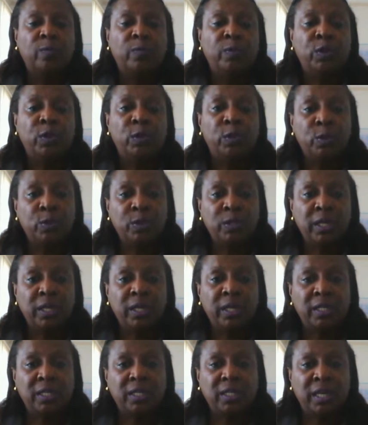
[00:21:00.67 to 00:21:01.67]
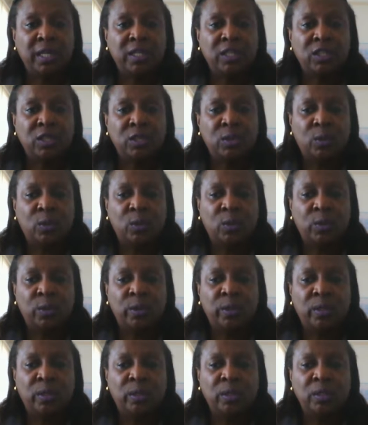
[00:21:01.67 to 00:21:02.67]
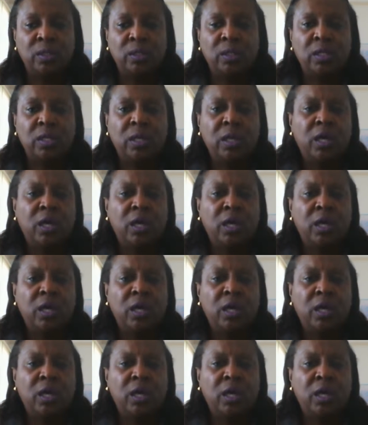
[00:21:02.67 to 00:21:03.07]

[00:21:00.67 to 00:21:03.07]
using essential oils,